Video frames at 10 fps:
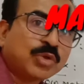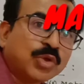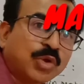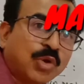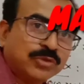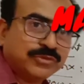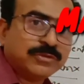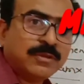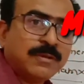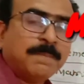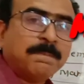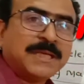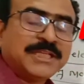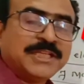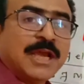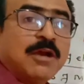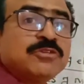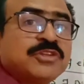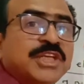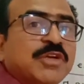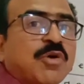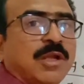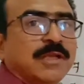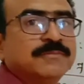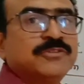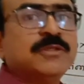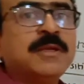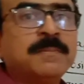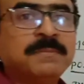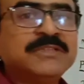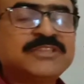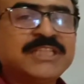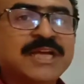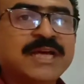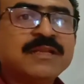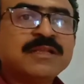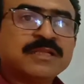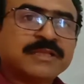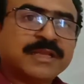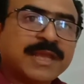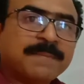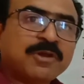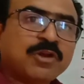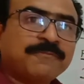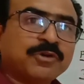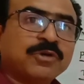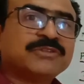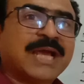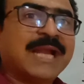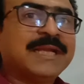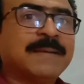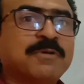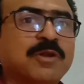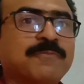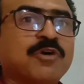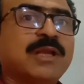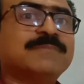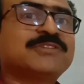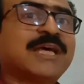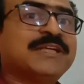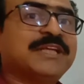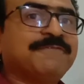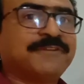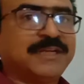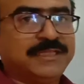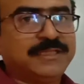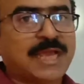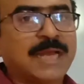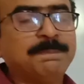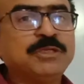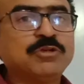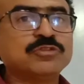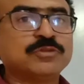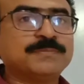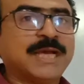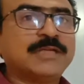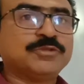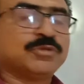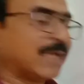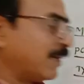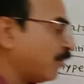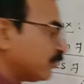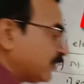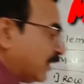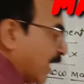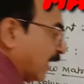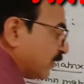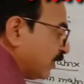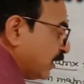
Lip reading: 2 rows but it have 3 columns. Means here the number of rows and number of columns are different, and because of that you cannot say that